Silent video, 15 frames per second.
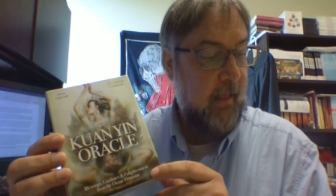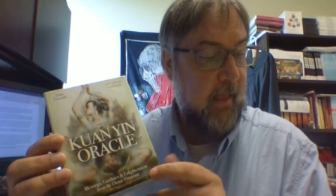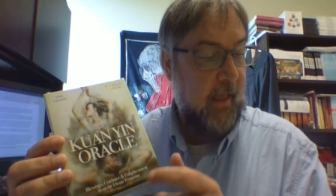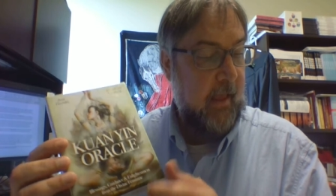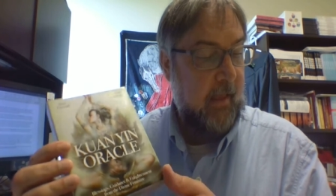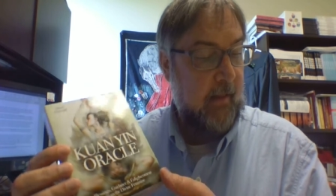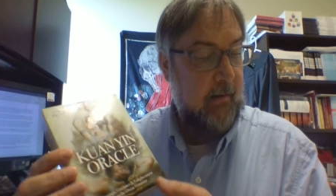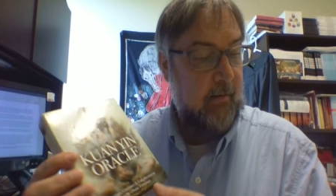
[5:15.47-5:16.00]

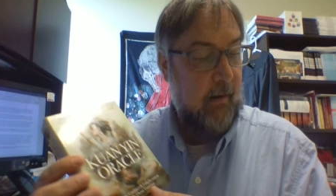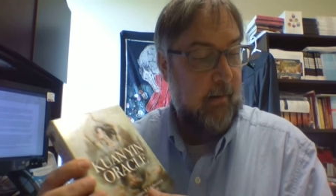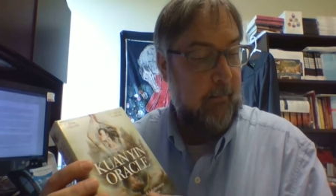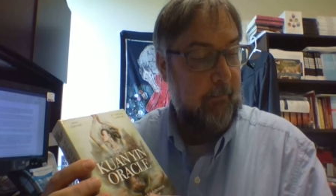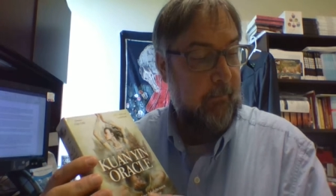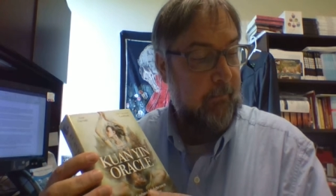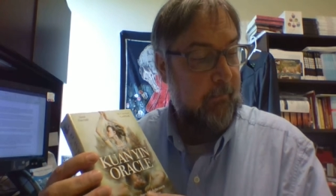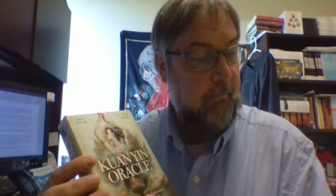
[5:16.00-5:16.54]
And
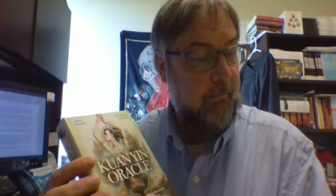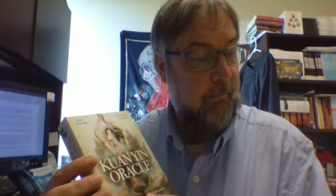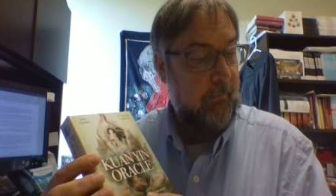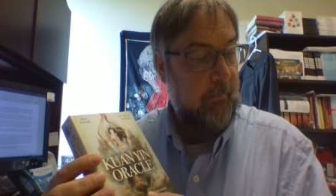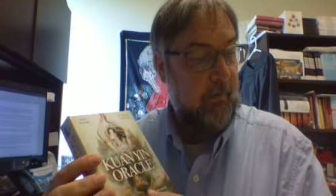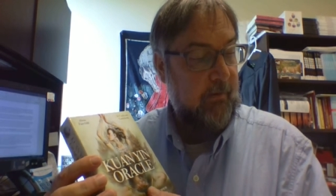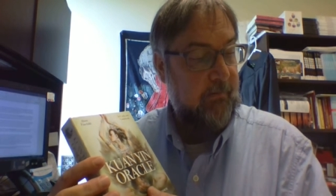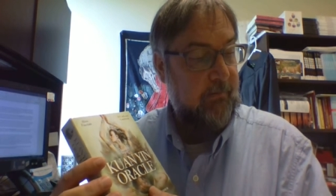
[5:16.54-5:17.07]

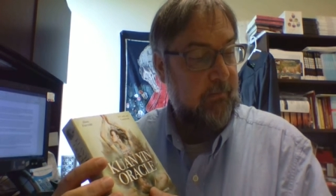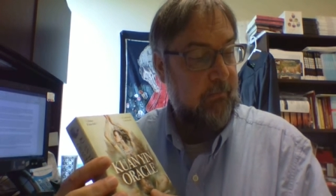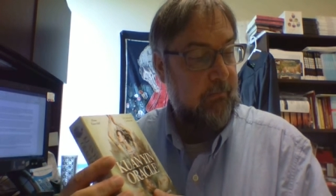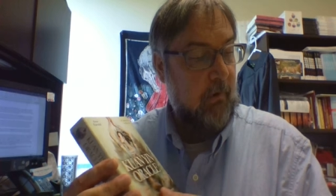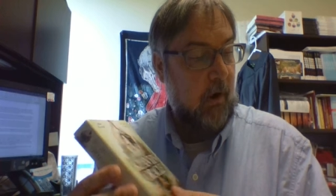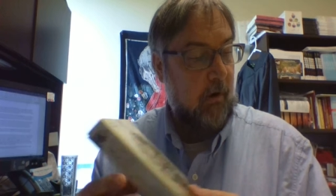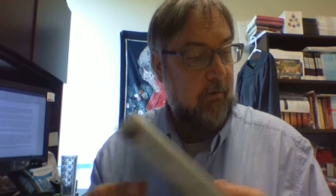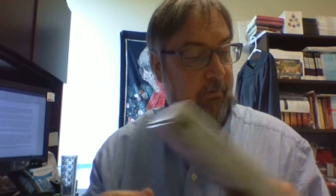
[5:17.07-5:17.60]
these
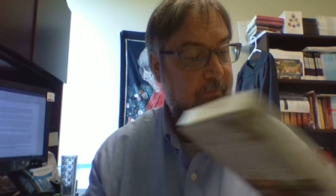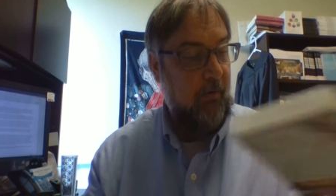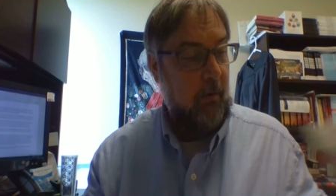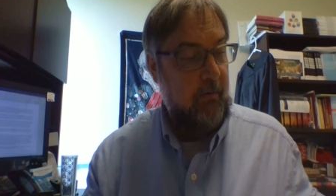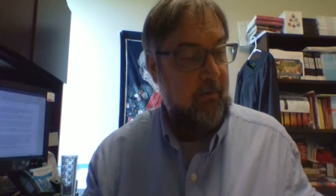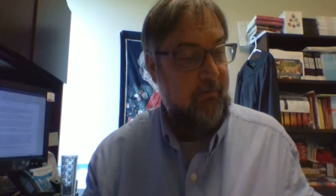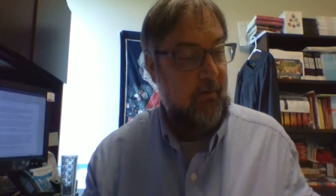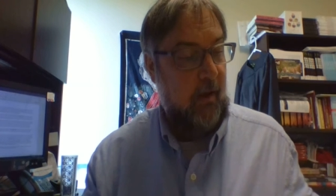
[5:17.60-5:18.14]
cards
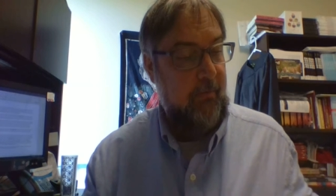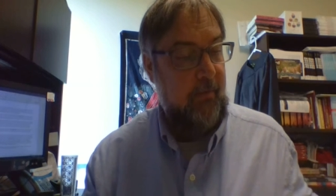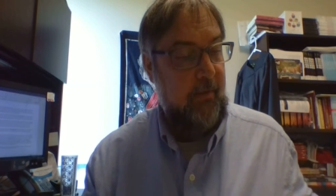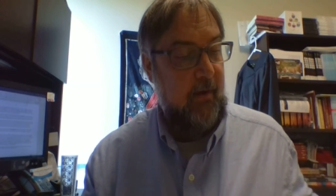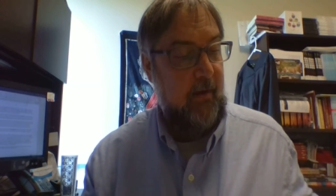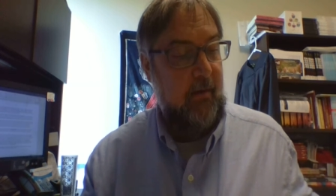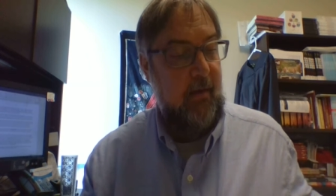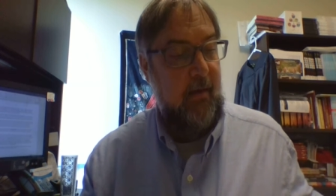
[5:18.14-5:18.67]
focus on
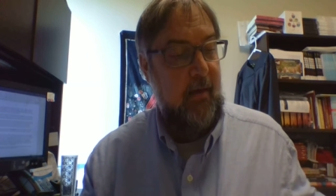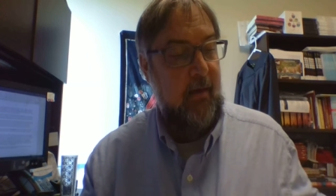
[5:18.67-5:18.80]
the